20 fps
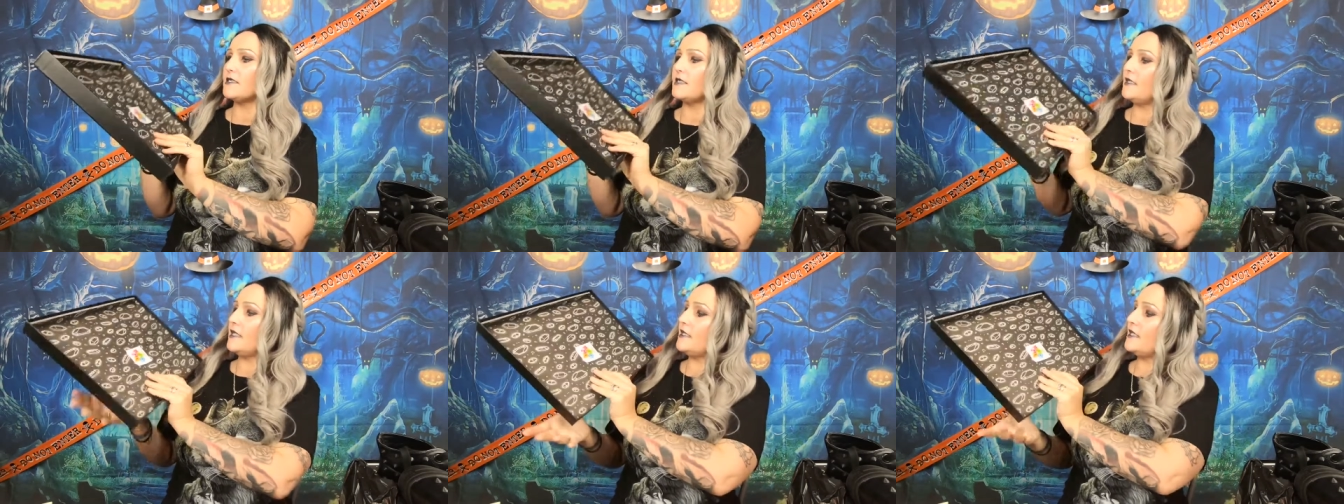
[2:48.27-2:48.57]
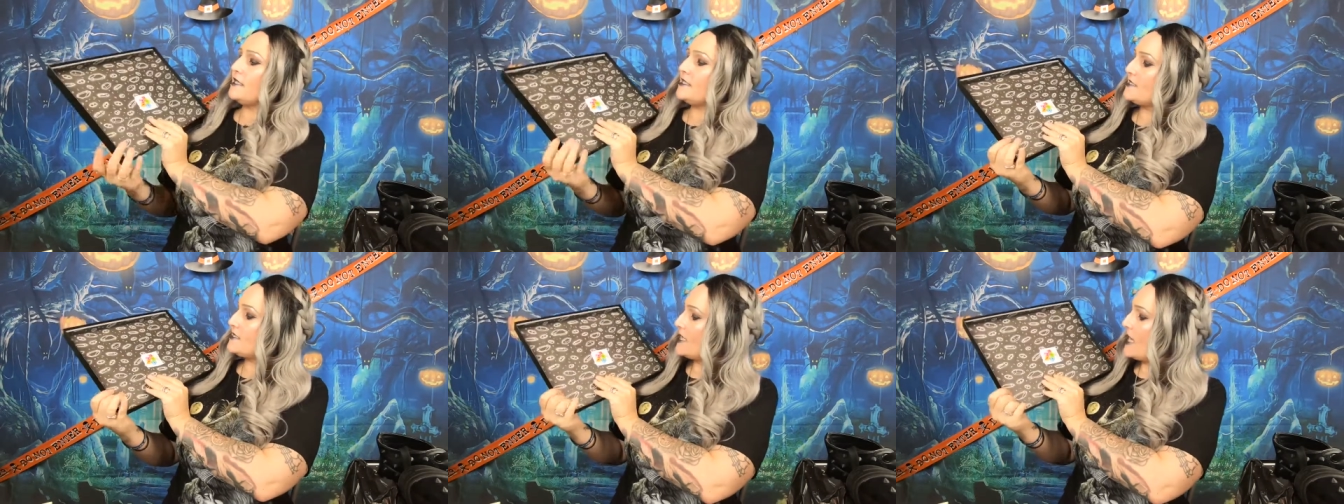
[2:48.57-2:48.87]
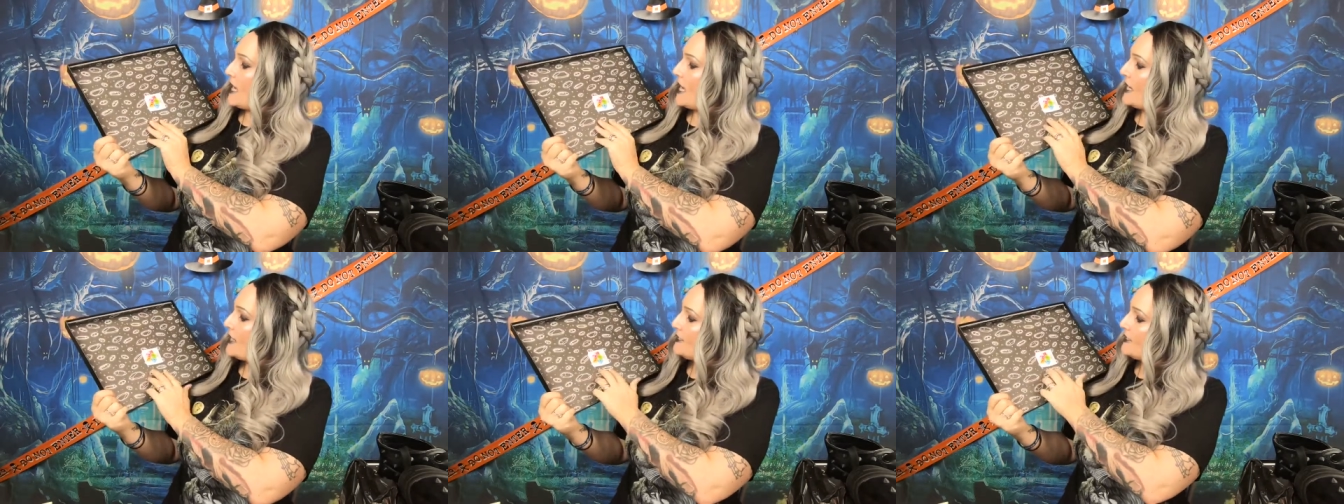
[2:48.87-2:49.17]
and then
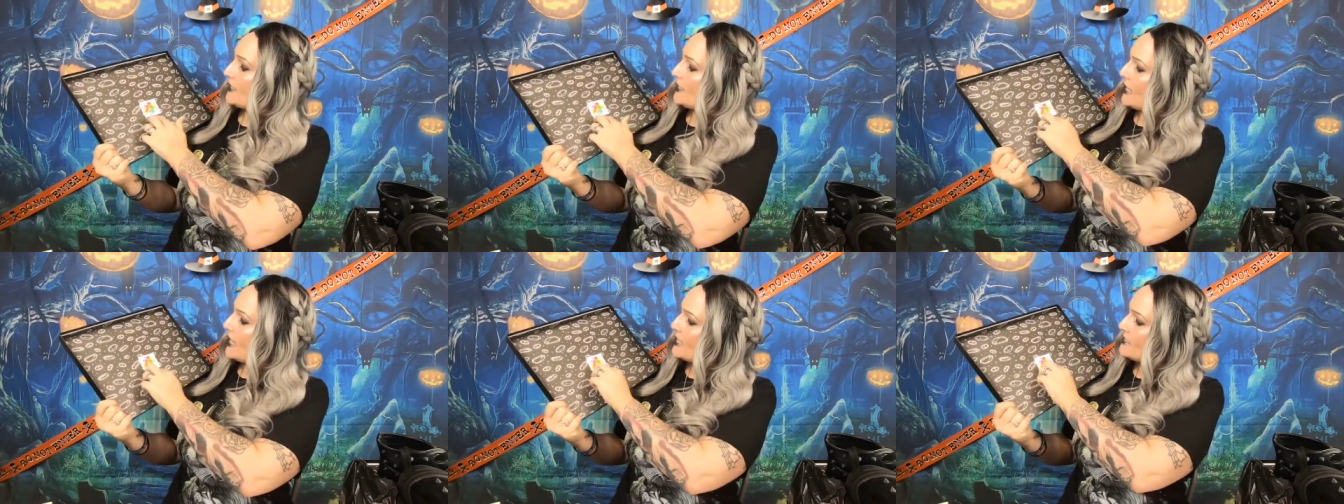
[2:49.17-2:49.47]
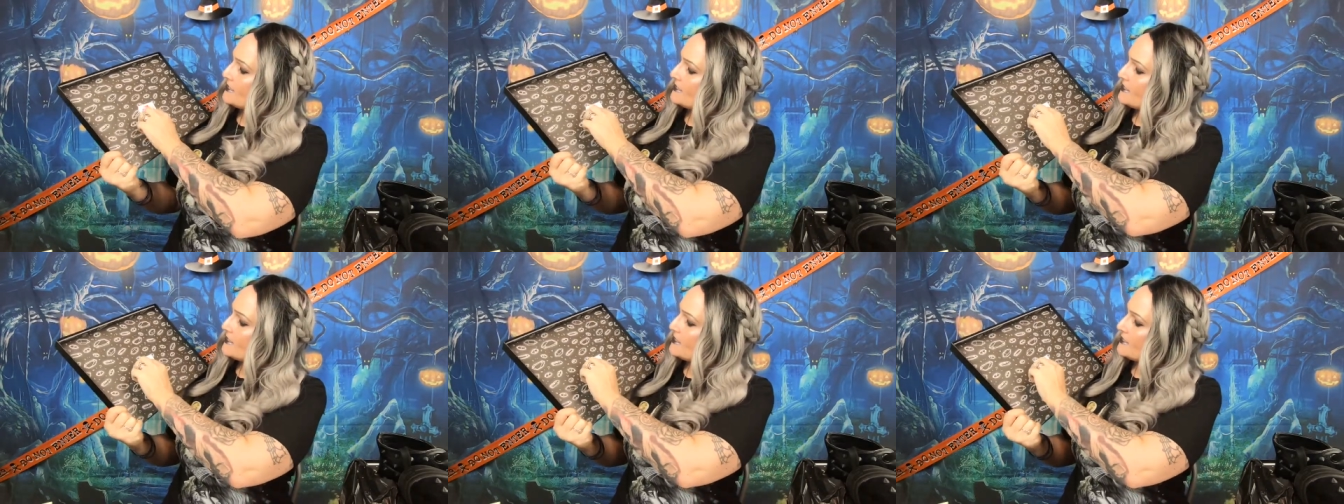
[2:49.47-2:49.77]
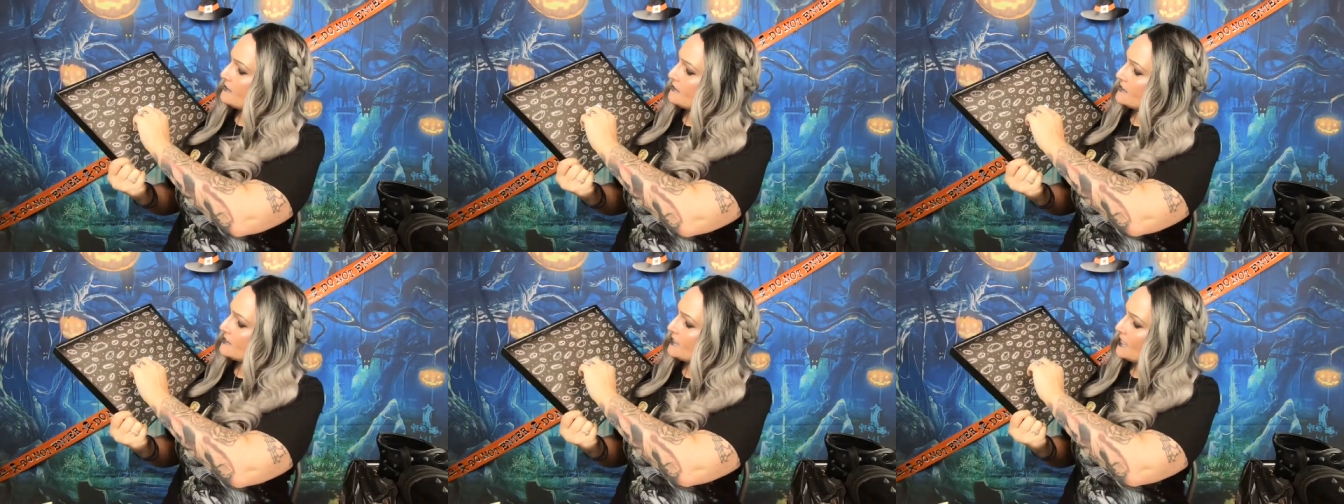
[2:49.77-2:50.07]
inside it has this
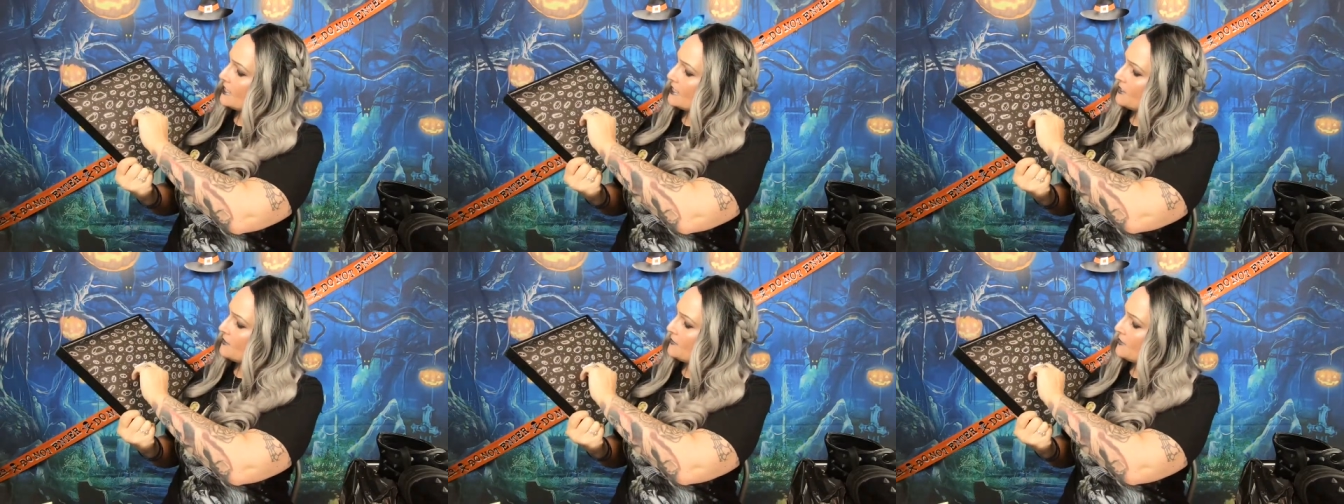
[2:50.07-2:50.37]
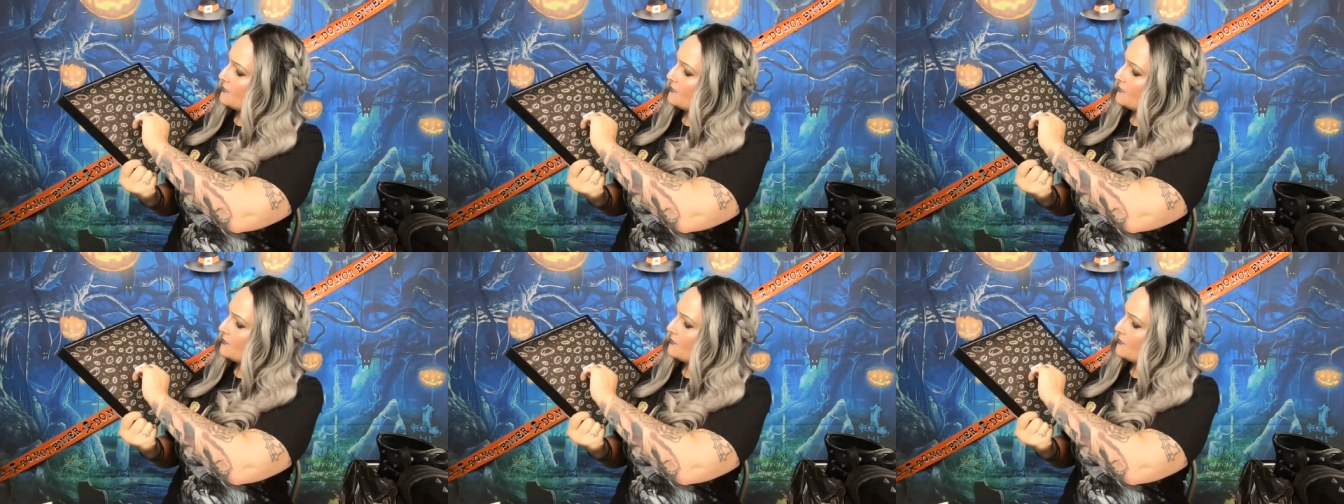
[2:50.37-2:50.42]
little sticker,